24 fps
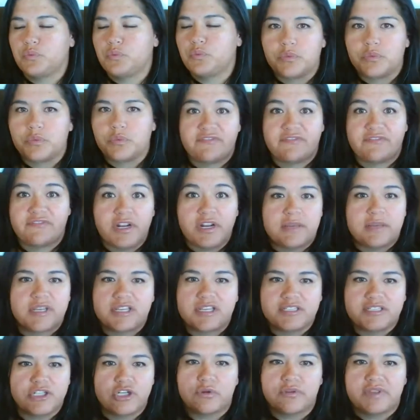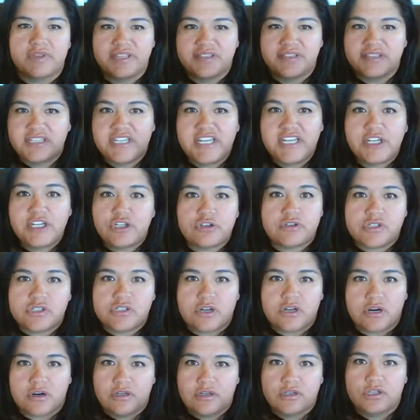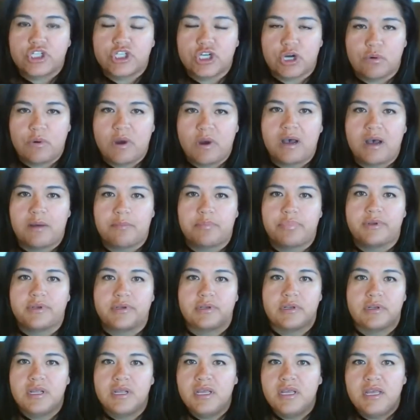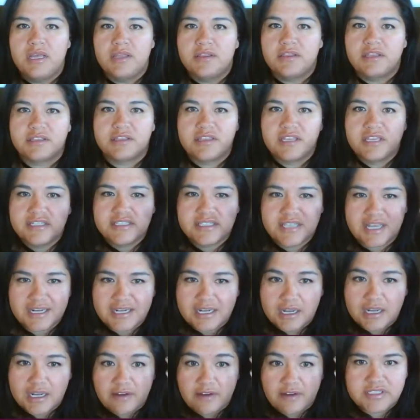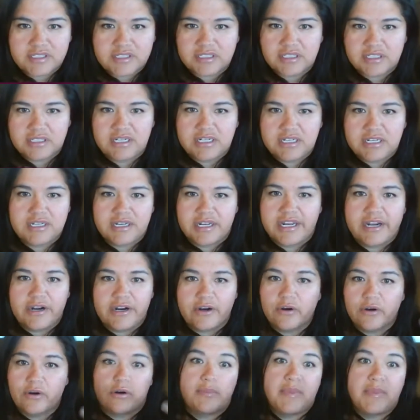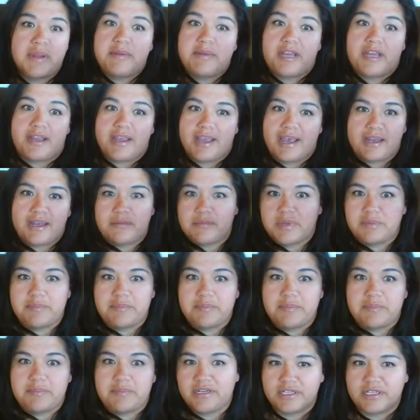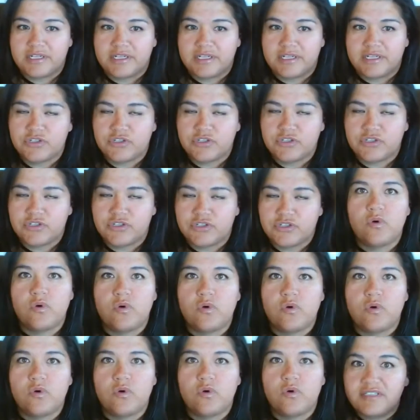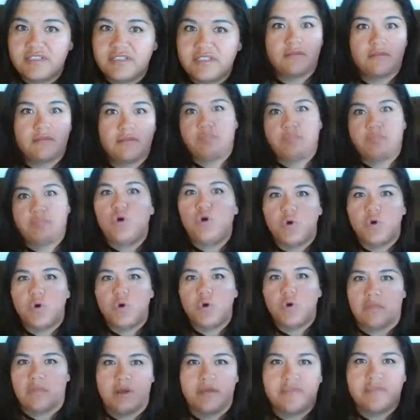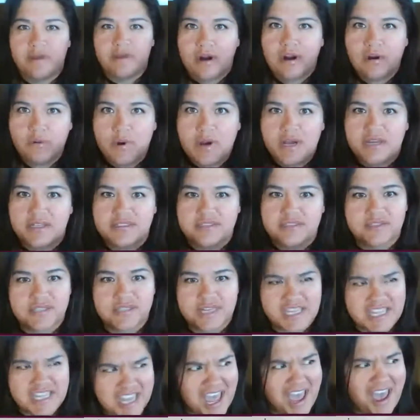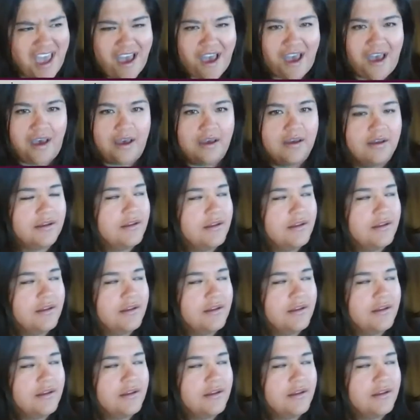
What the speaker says: it's funny because, you know, then the teachers started to show up, and the things I obviously needed to hear, or maybe I hadn't been paying attention to before, all of a sudden, boom, there I was. I was like, yeah.